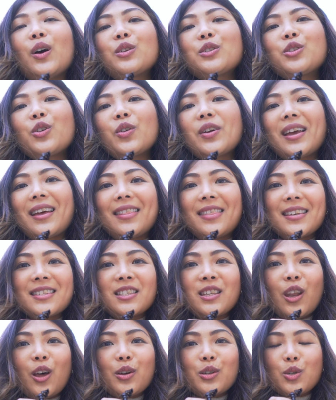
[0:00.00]
also get
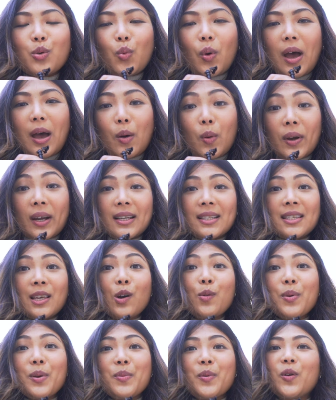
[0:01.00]
this a lot while when I
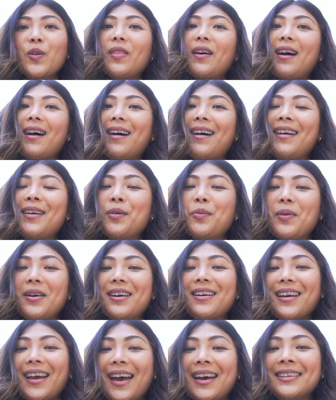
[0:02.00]
tell people that I
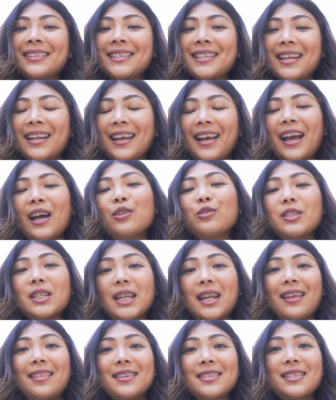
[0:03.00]
work as an
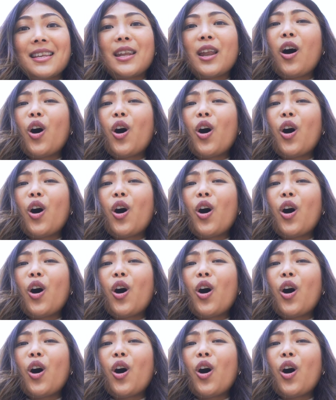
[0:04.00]
accountant, and they said,